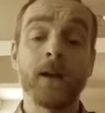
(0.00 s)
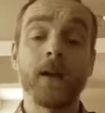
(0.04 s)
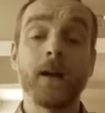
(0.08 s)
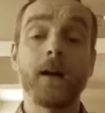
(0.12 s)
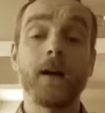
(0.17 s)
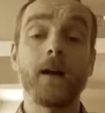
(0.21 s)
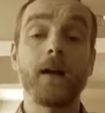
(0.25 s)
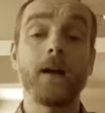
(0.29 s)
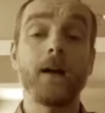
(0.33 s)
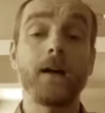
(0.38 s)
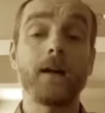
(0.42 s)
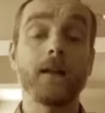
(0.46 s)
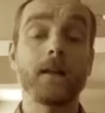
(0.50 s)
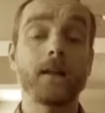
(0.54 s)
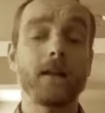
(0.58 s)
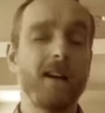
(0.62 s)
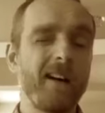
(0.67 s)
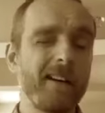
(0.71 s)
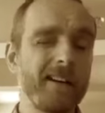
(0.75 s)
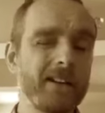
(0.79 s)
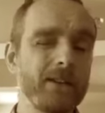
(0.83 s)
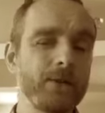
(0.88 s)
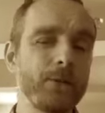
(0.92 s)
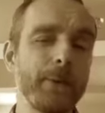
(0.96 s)
The
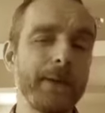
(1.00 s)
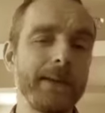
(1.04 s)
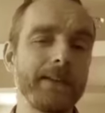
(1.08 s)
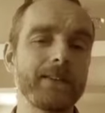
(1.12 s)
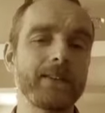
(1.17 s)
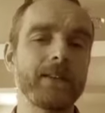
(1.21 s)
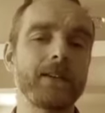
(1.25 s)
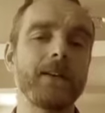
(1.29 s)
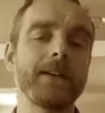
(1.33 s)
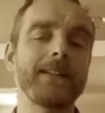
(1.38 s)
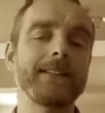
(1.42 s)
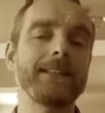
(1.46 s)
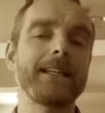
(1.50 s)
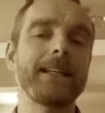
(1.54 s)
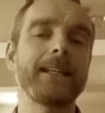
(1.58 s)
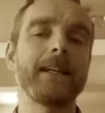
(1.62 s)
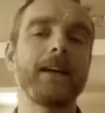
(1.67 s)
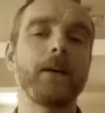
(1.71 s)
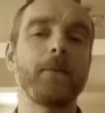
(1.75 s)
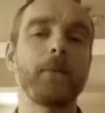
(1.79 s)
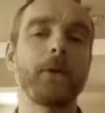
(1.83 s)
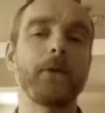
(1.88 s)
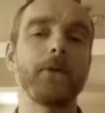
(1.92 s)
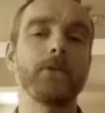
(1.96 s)
kind of tweets that I send
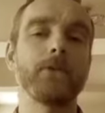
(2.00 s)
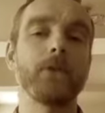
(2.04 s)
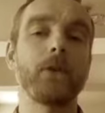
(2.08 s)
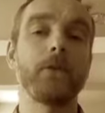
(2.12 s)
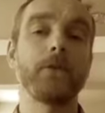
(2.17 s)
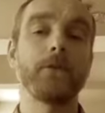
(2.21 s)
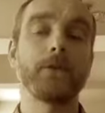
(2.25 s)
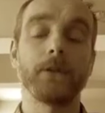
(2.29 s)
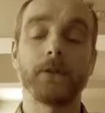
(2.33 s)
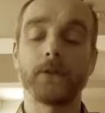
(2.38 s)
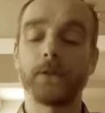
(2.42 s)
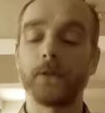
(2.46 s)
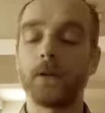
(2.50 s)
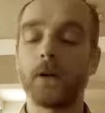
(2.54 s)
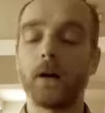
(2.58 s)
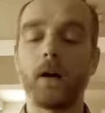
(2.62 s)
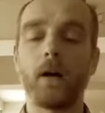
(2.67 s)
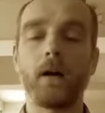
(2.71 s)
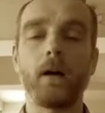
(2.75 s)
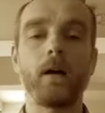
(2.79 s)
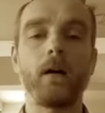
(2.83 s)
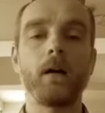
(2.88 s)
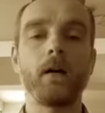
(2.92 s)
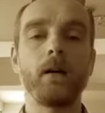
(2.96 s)
out most often
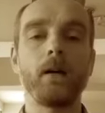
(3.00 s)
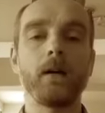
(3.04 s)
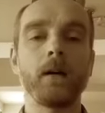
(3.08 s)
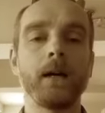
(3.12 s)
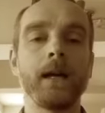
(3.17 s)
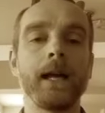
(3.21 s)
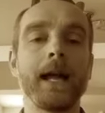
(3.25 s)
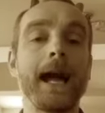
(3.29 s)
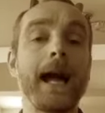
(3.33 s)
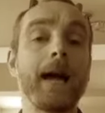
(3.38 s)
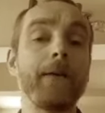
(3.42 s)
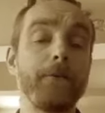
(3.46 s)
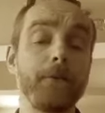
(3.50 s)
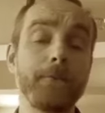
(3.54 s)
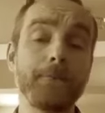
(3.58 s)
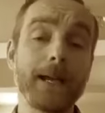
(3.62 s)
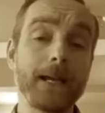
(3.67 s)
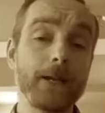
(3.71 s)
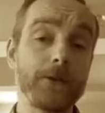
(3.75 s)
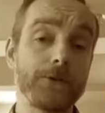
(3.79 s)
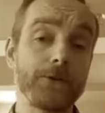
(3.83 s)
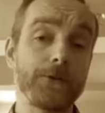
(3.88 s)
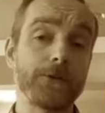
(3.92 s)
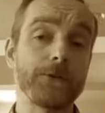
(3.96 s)
are
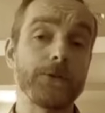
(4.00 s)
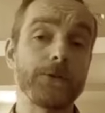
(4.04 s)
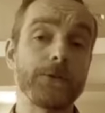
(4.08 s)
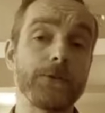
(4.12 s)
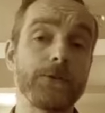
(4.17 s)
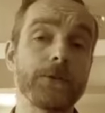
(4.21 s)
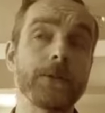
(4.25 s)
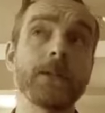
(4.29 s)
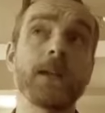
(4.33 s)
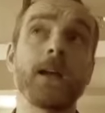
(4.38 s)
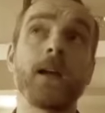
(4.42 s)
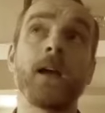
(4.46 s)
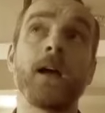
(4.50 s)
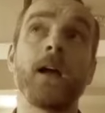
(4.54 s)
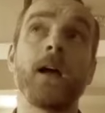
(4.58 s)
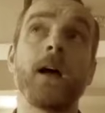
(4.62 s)
affirmations